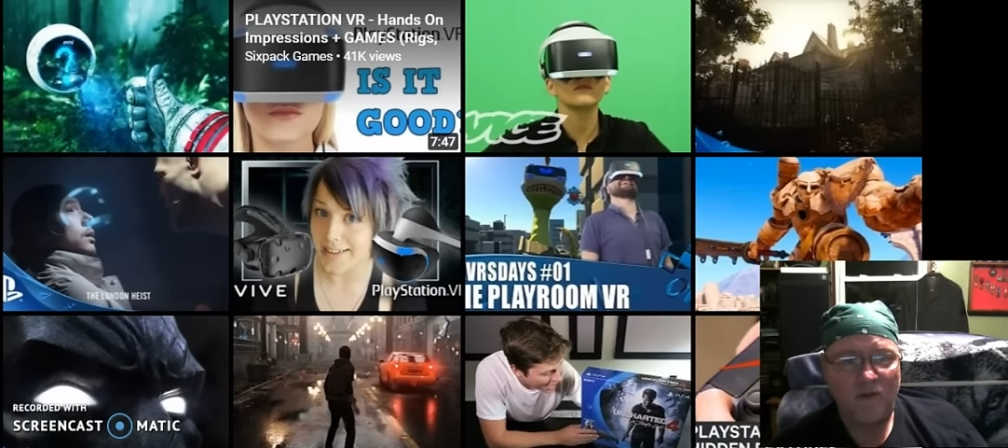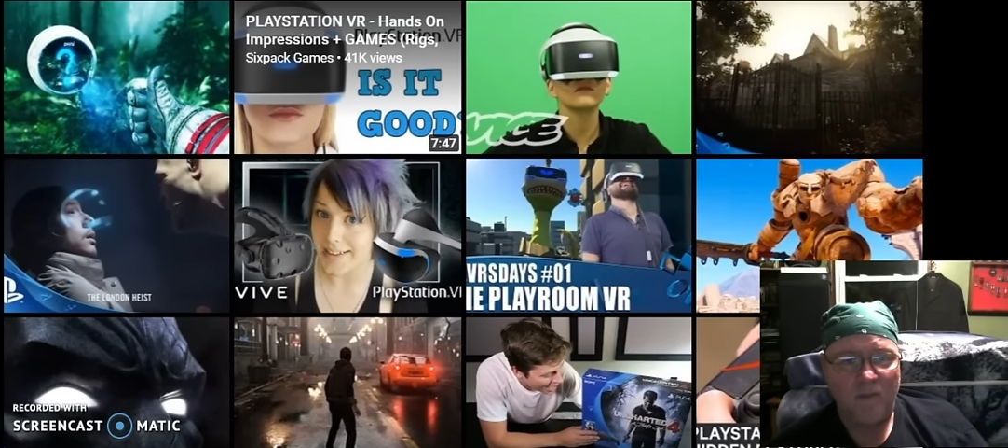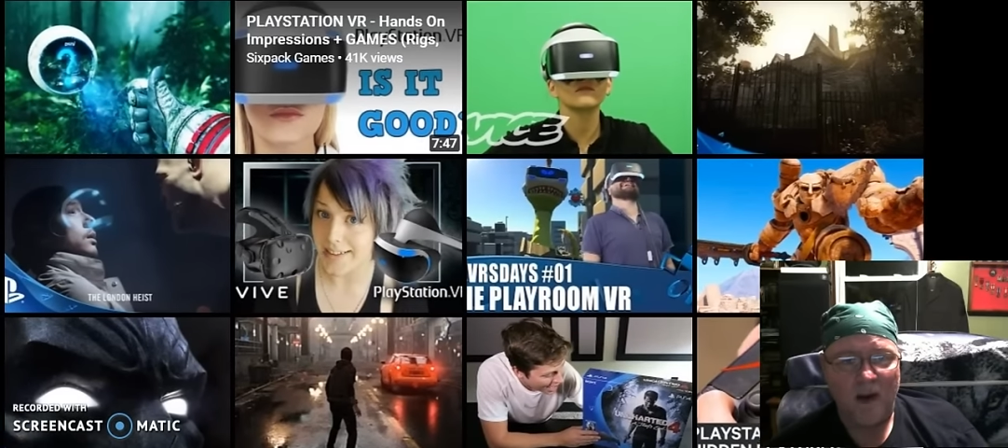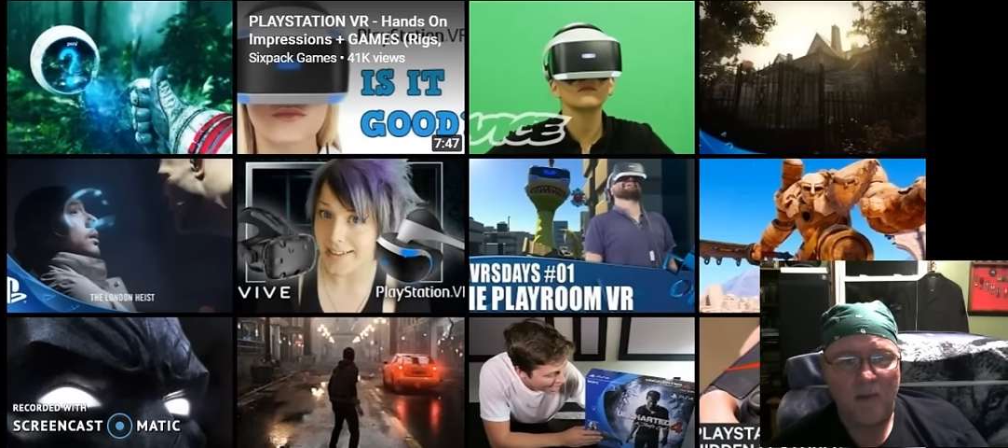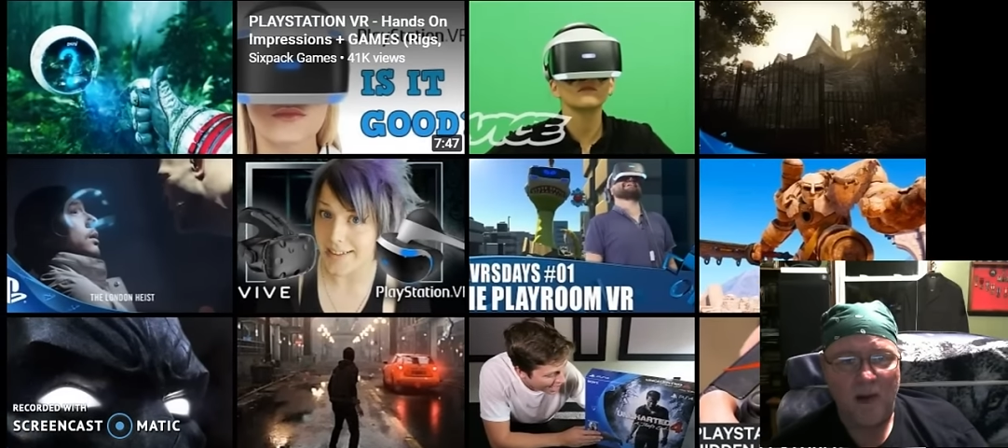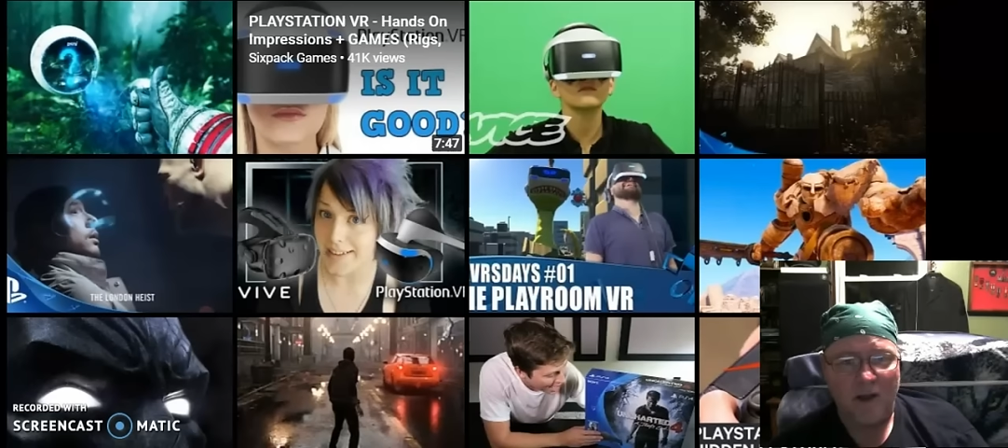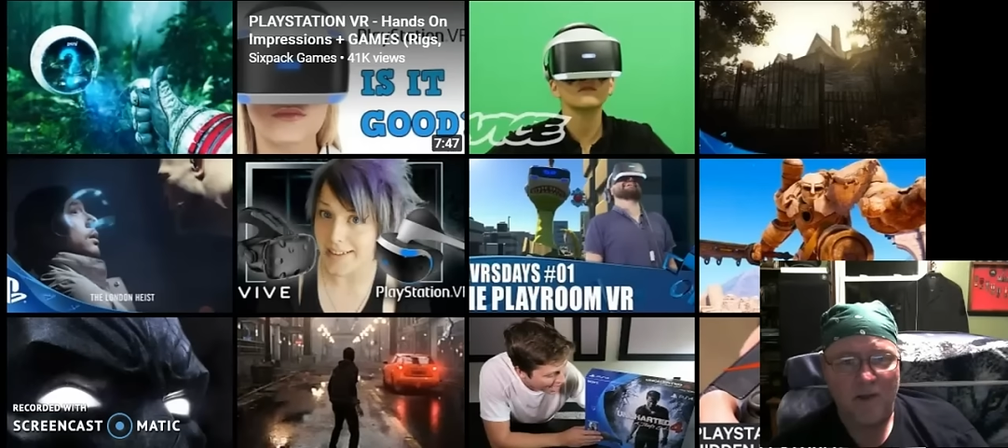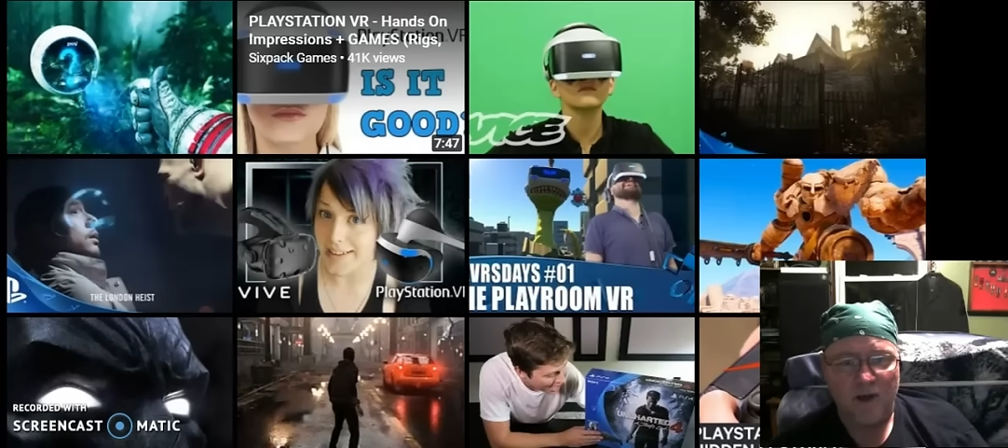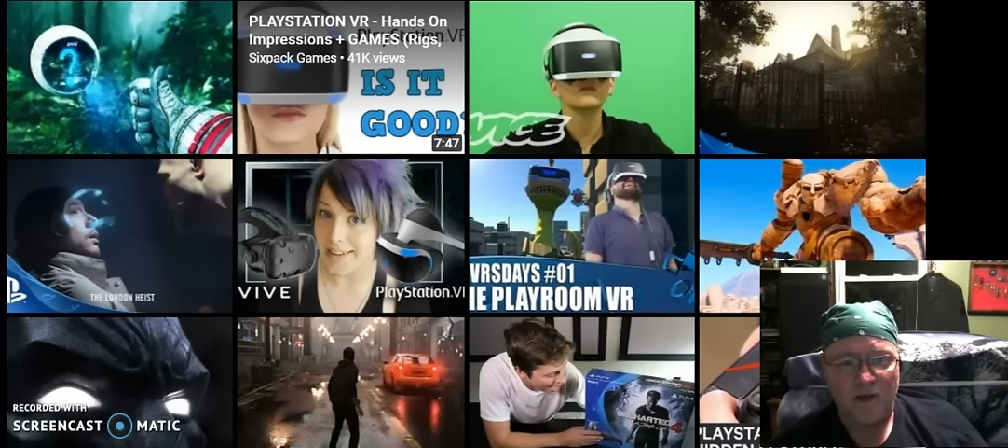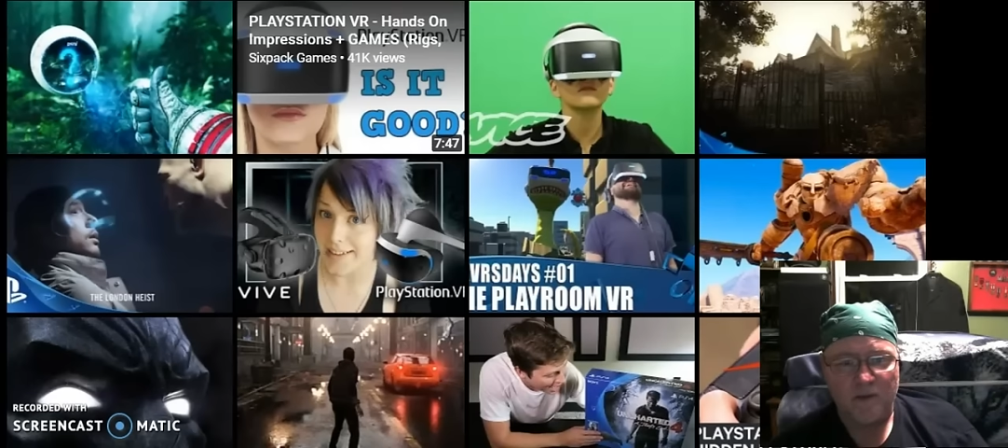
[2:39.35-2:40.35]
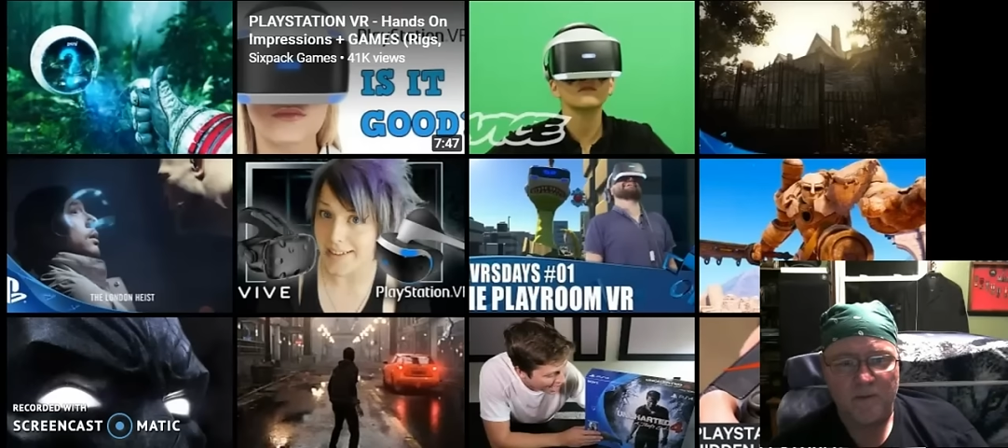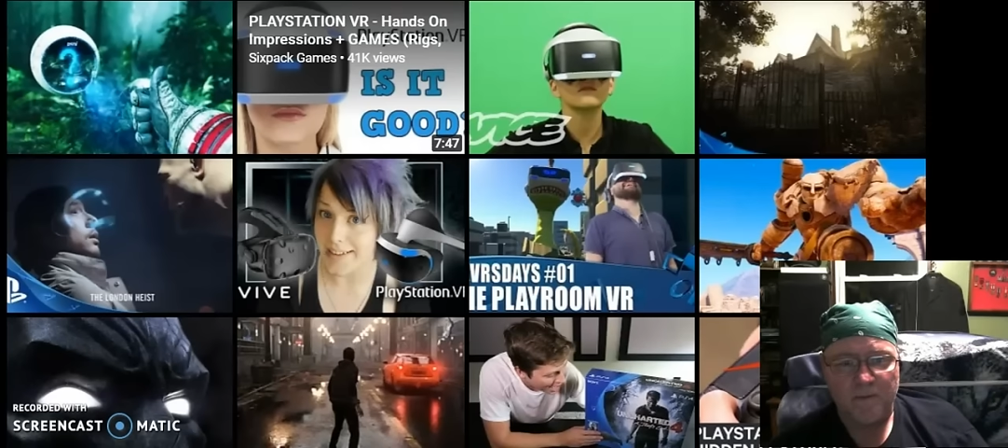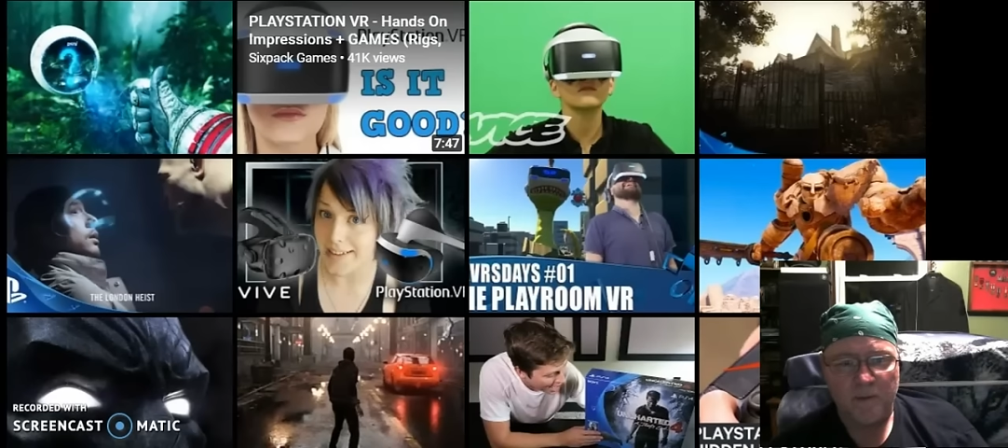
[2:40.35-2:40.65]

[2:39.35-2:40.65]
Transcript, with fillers: The bottom line is this.